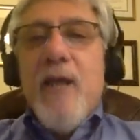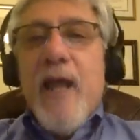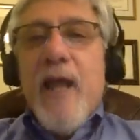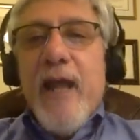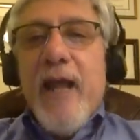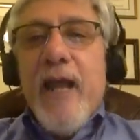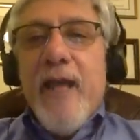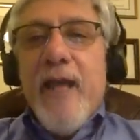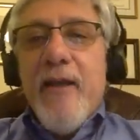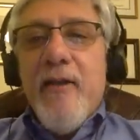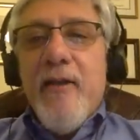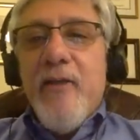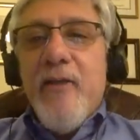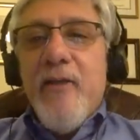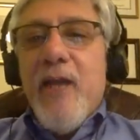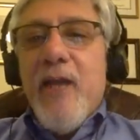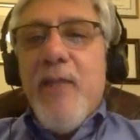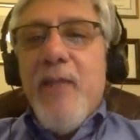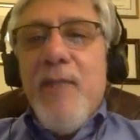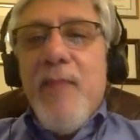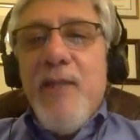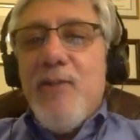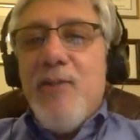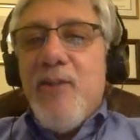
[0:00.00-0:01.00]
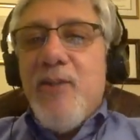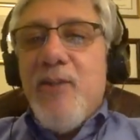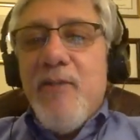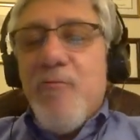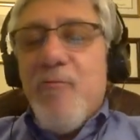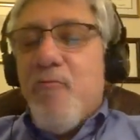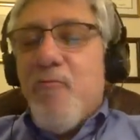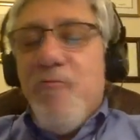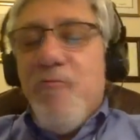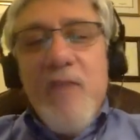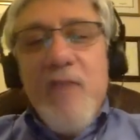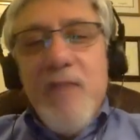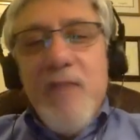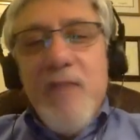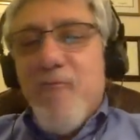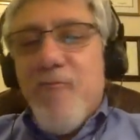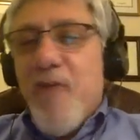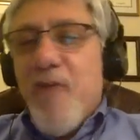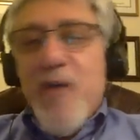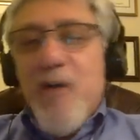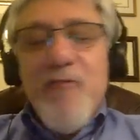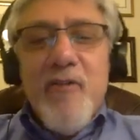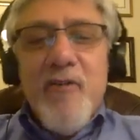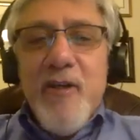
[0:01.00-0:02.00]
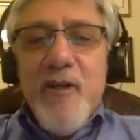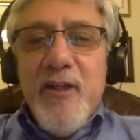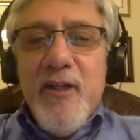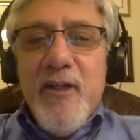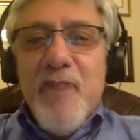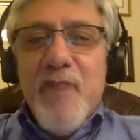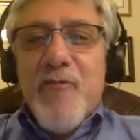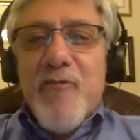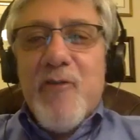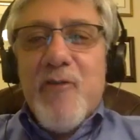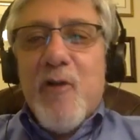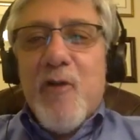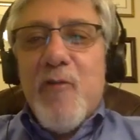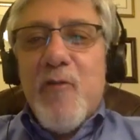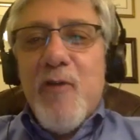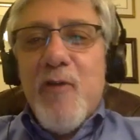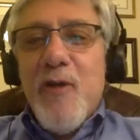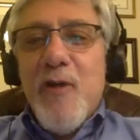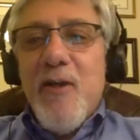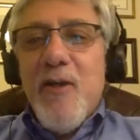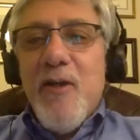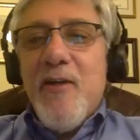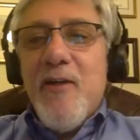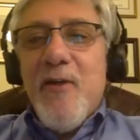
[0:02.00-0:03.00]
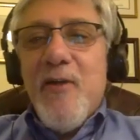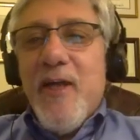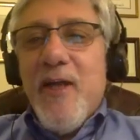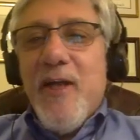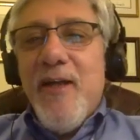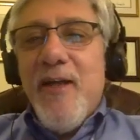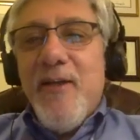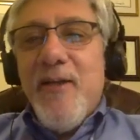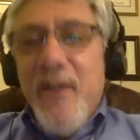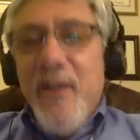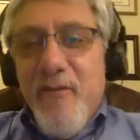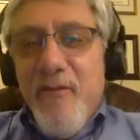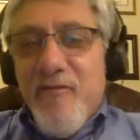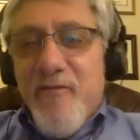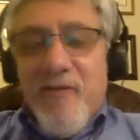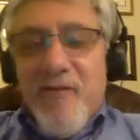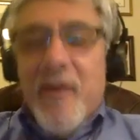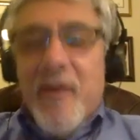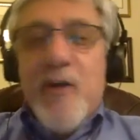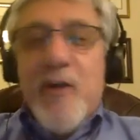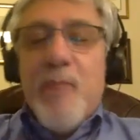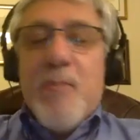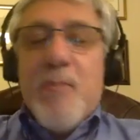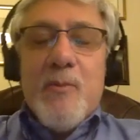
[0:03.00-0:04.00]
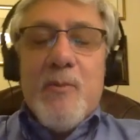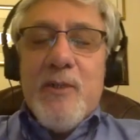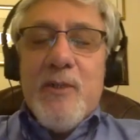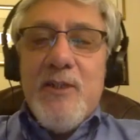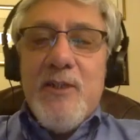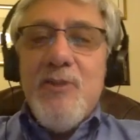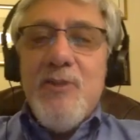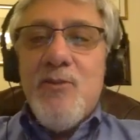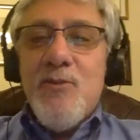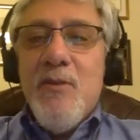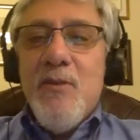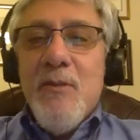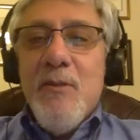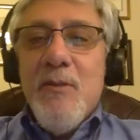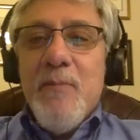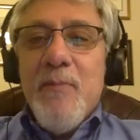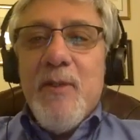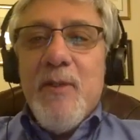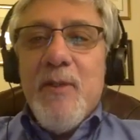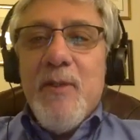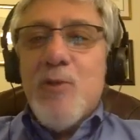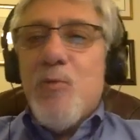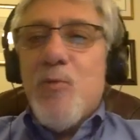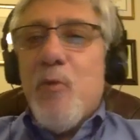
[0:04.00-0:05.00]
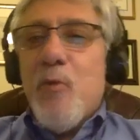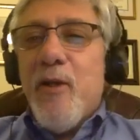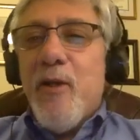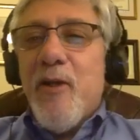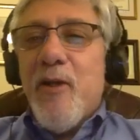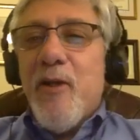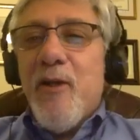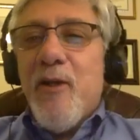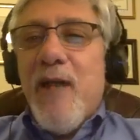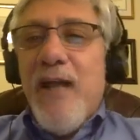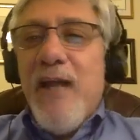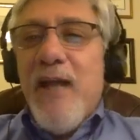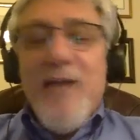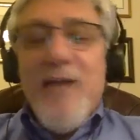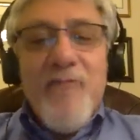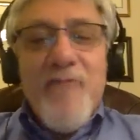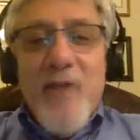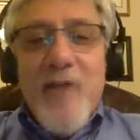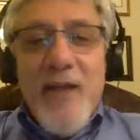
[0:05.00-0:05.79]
And that makes it very, very difficult. You can't defund the police, because what are you going to have?